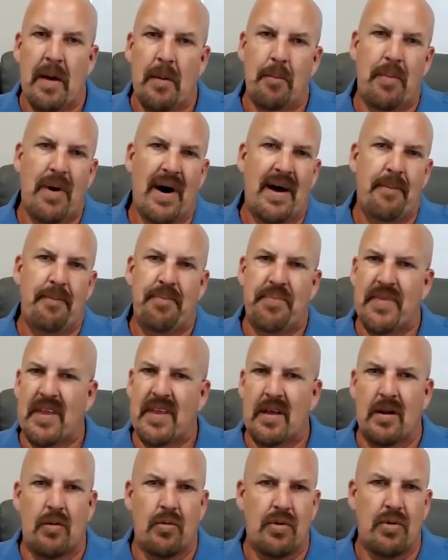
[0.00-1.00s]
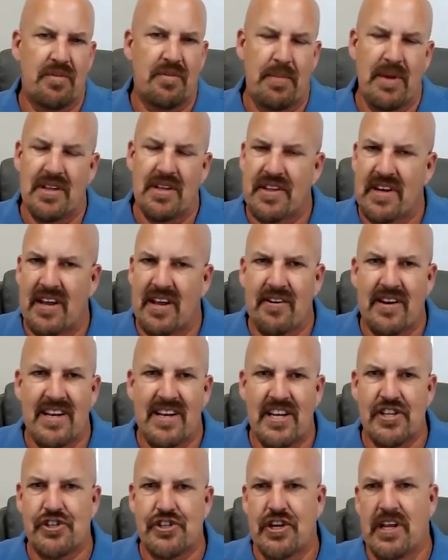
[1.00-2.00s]
But with built-in air
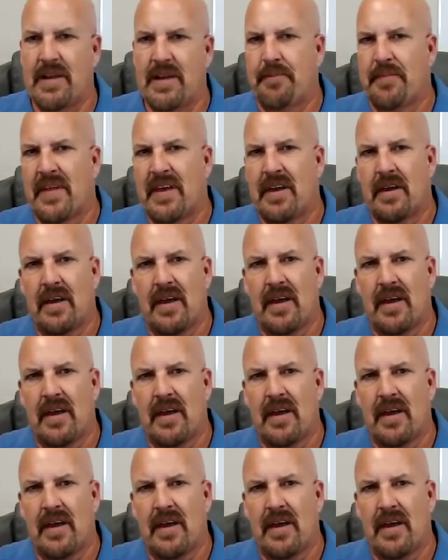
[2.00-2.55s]
conditioning,